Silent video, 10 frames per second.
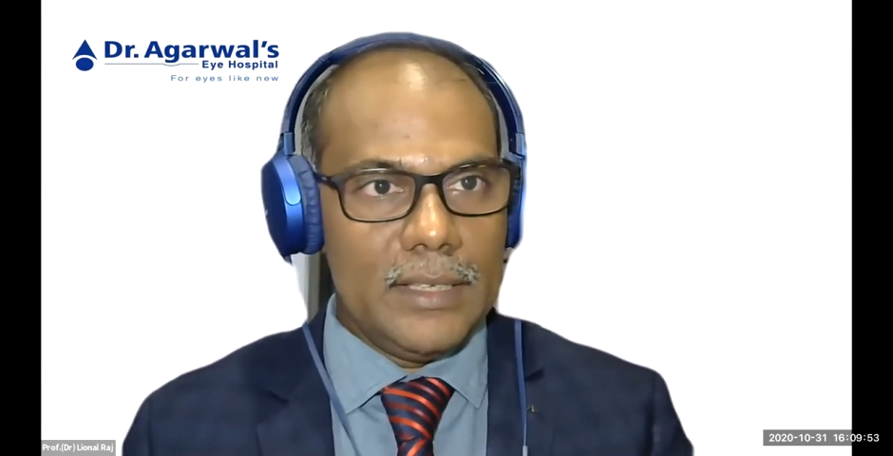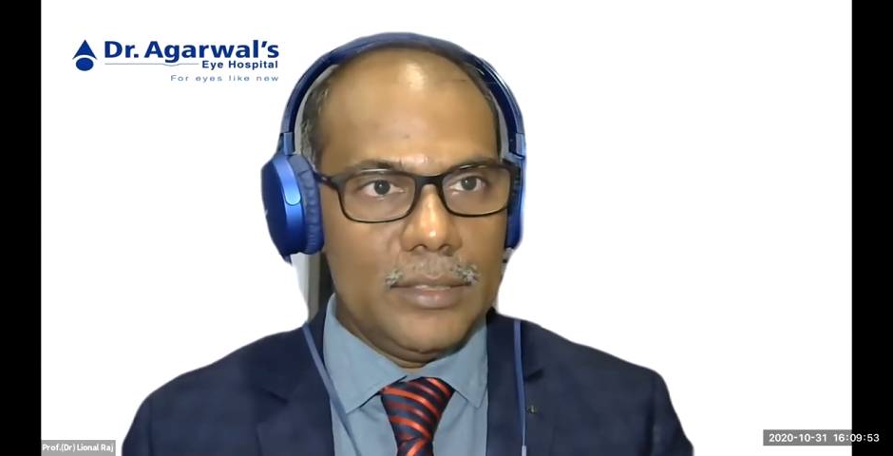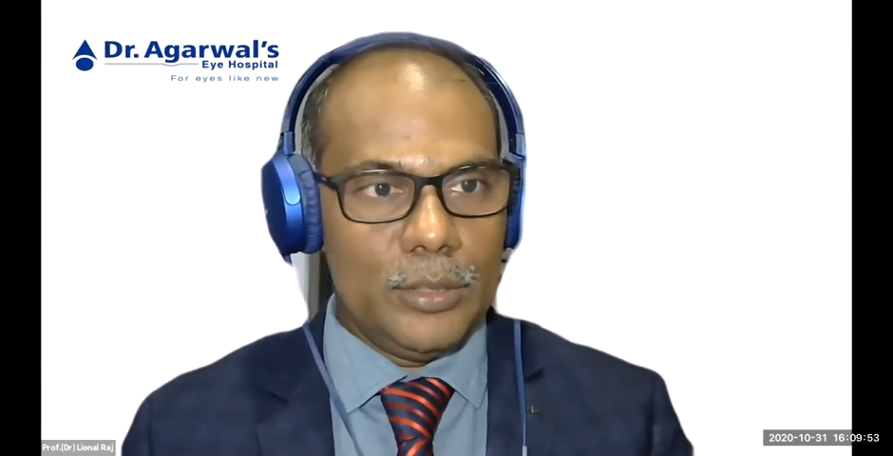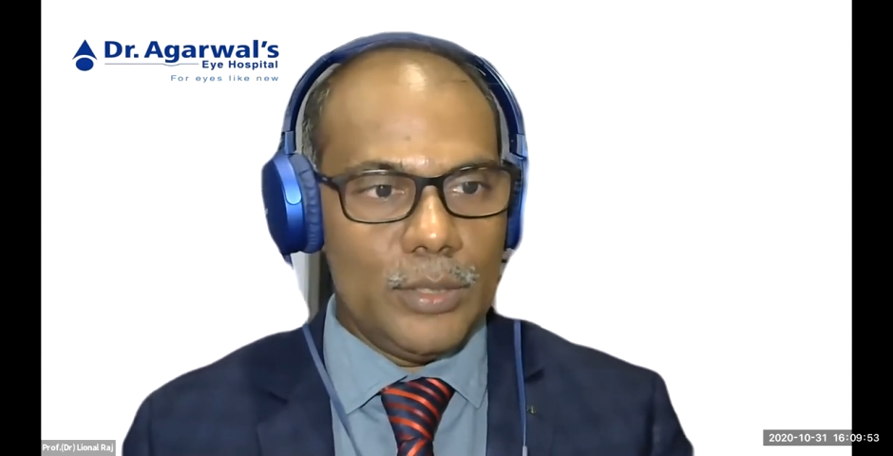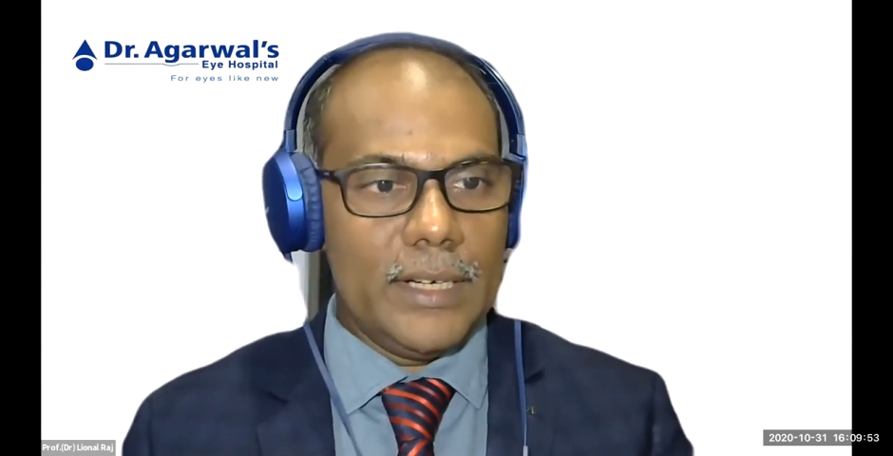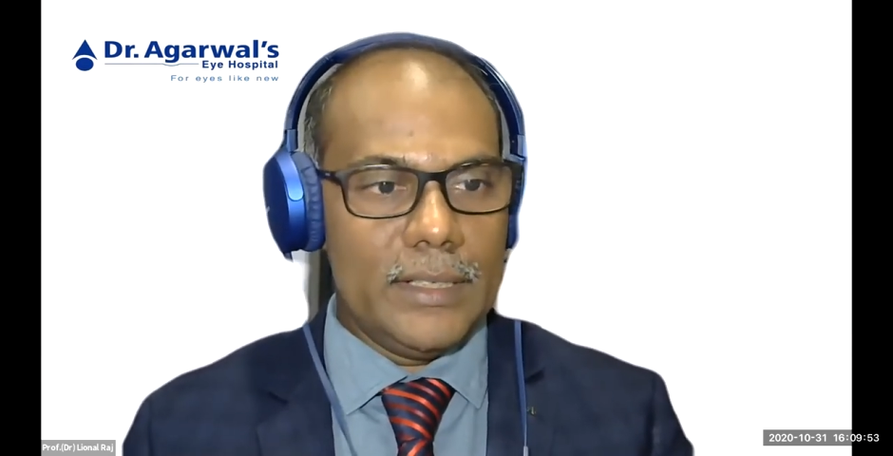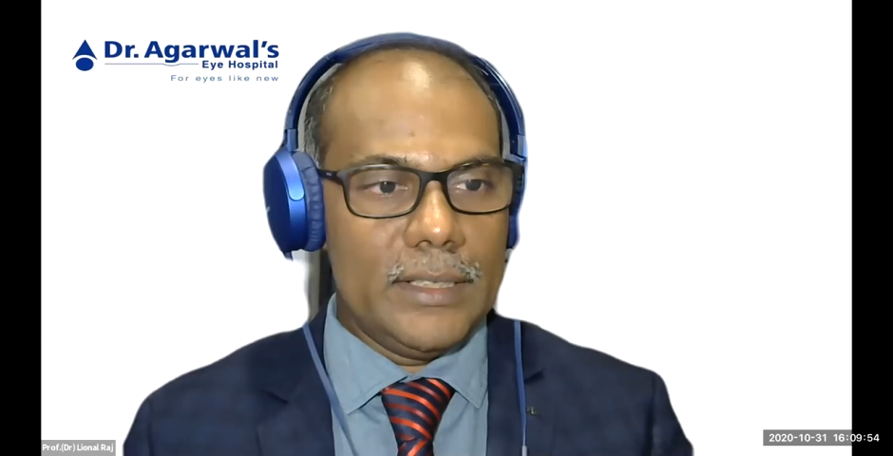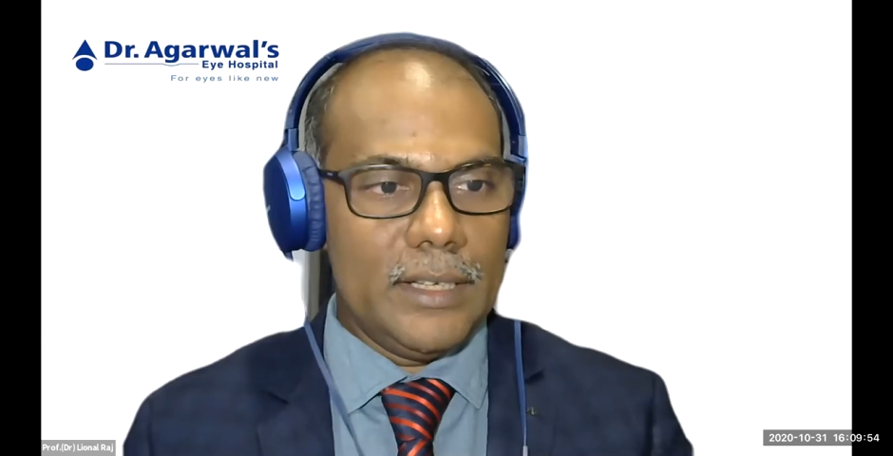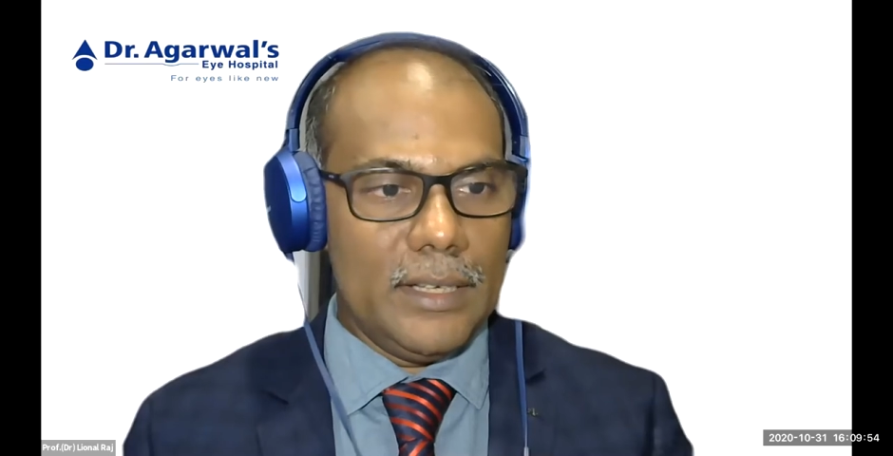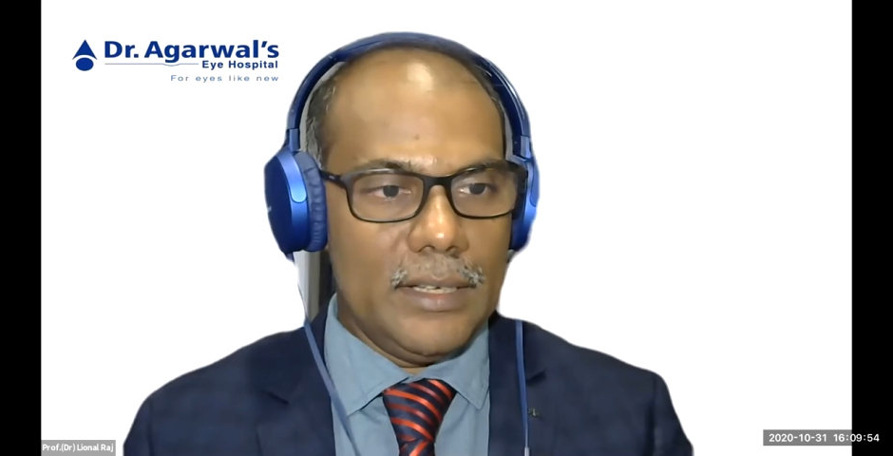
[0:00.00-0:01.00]
so that
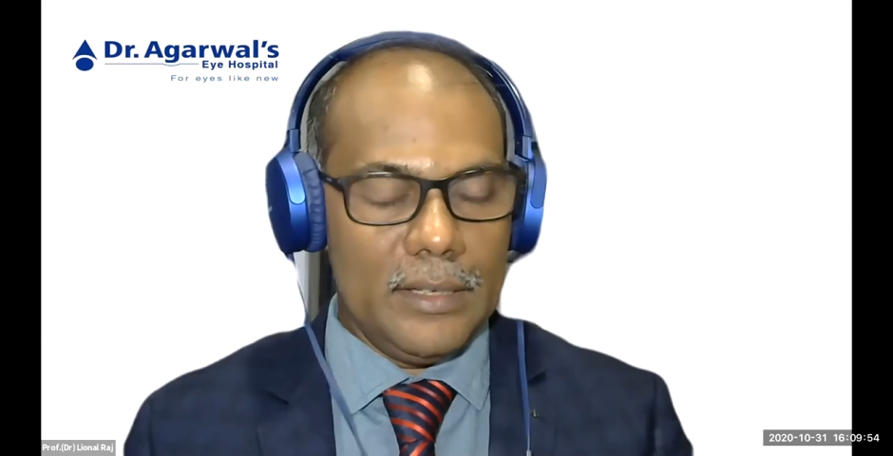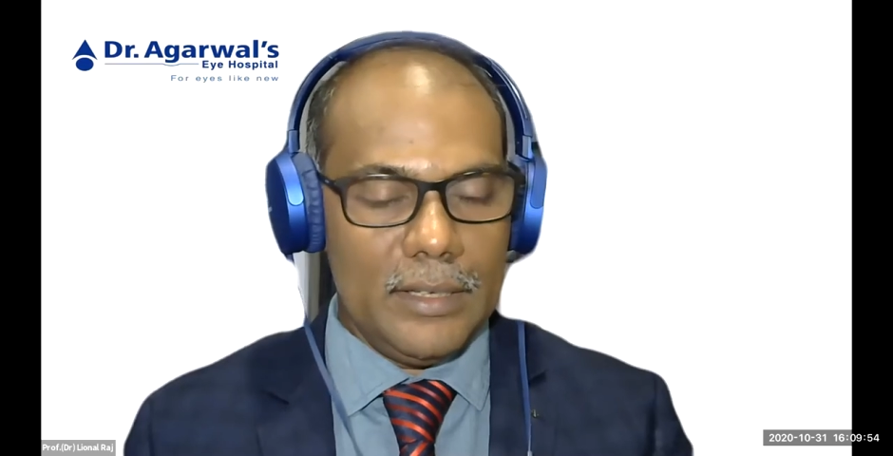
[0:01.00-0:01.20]
uh,